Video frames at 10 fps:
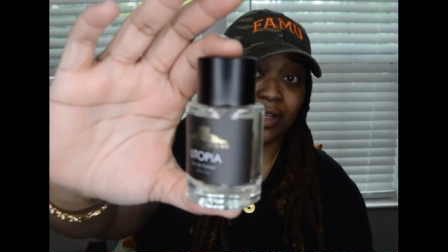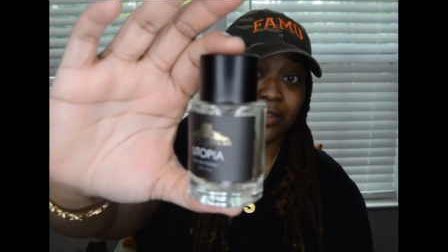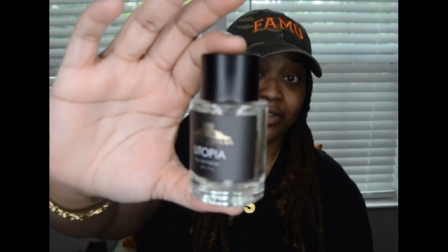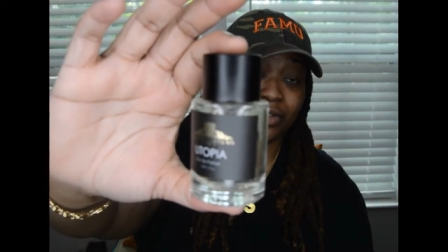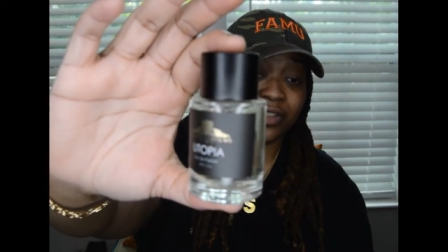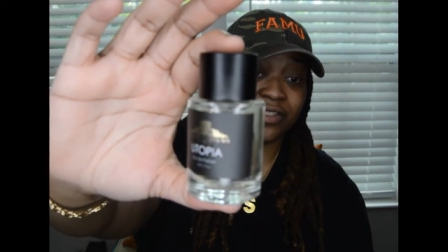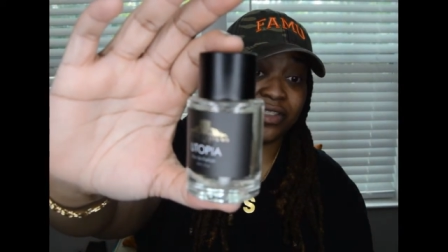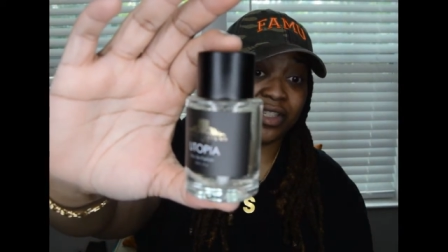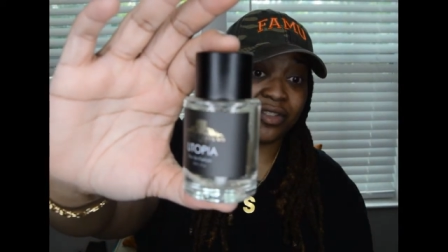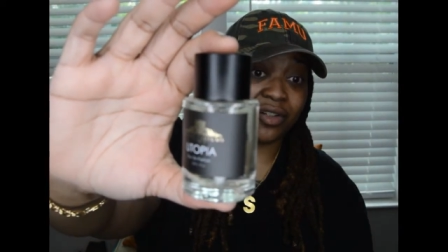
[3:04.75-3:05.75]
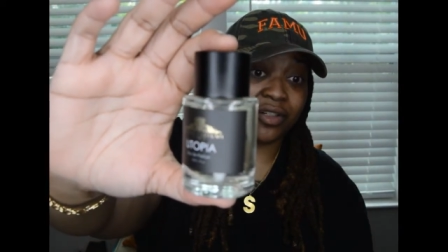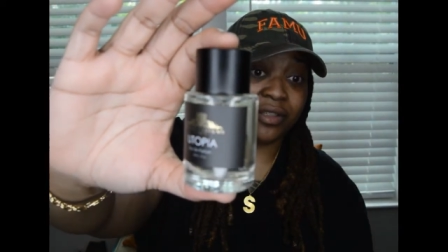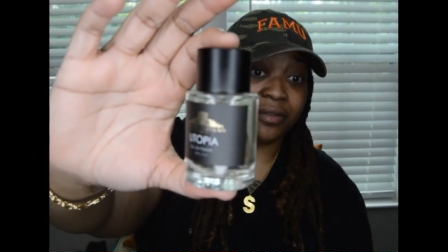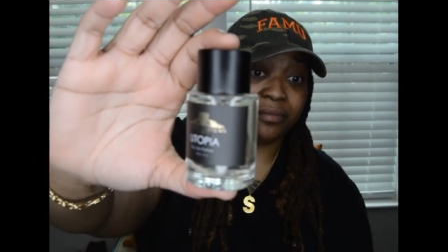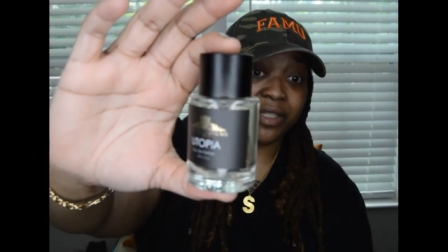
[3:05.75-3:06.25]
So this is their
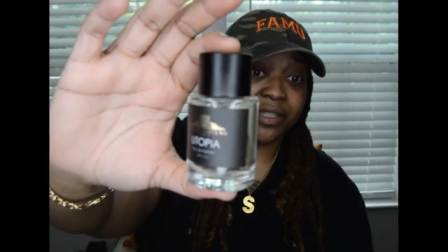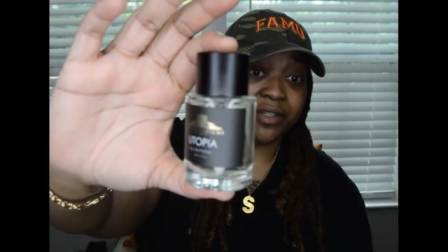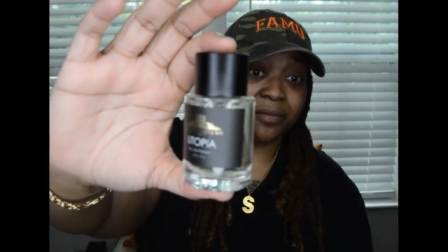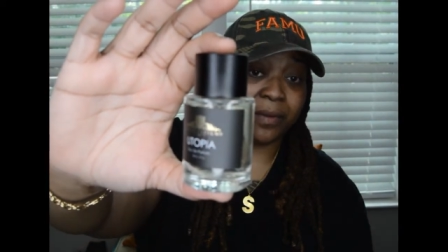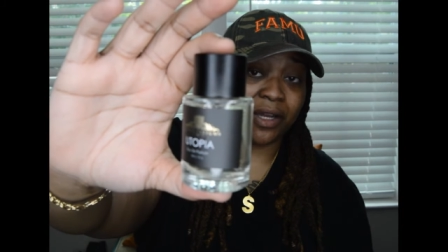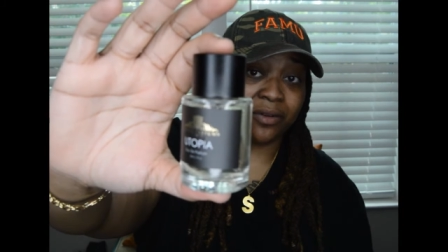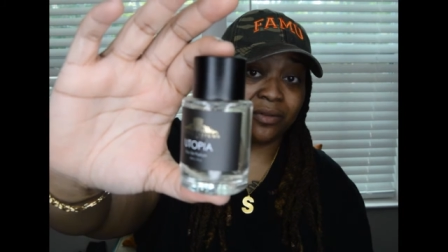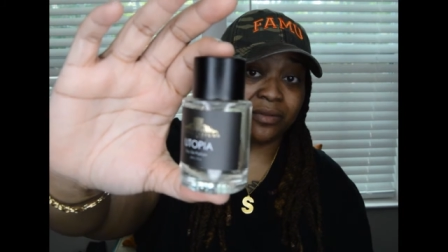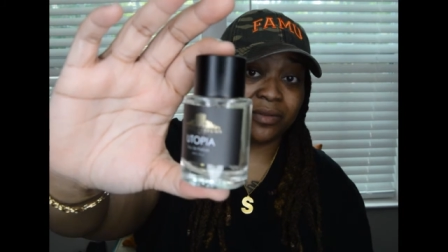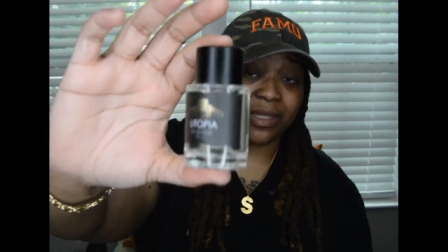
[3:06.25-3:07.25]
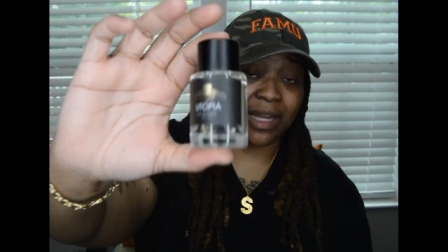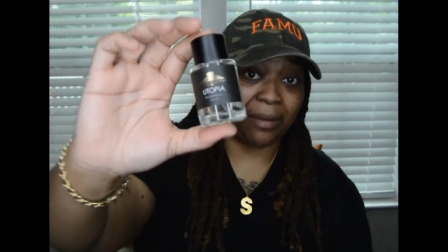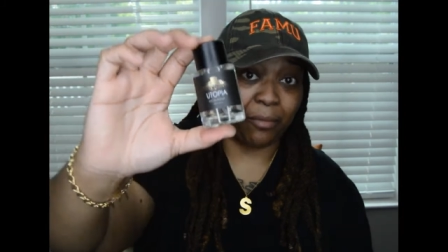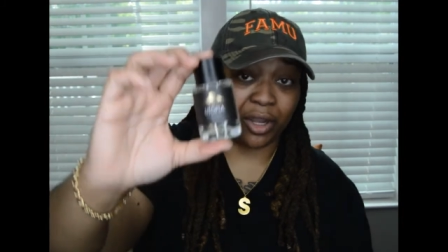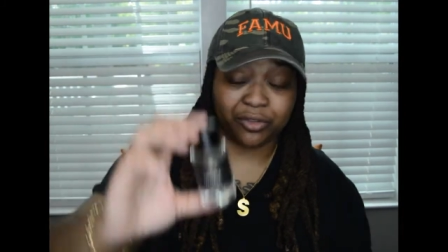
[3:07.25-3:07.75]
30 milliliter bottle.
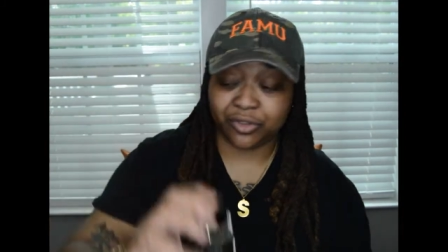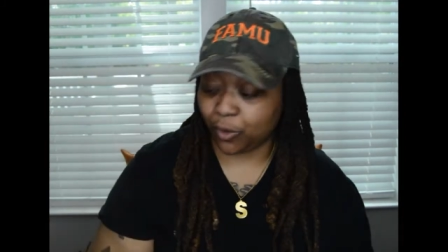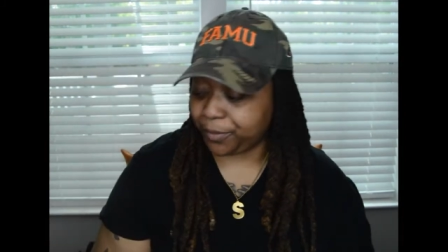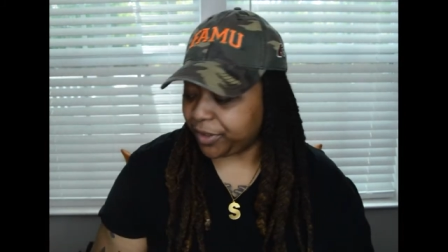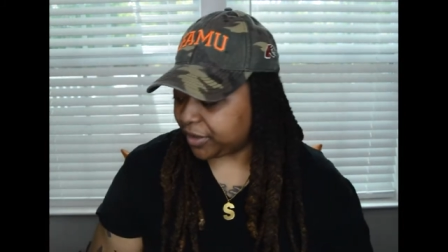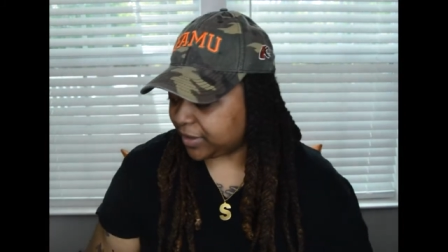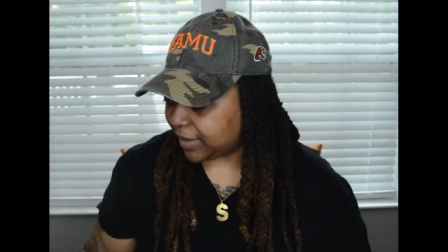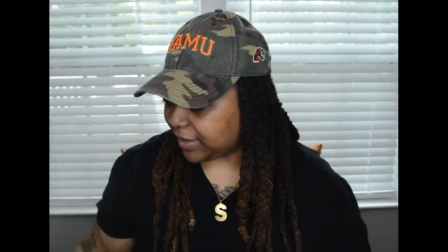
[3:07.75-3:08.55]
I bought Utopia.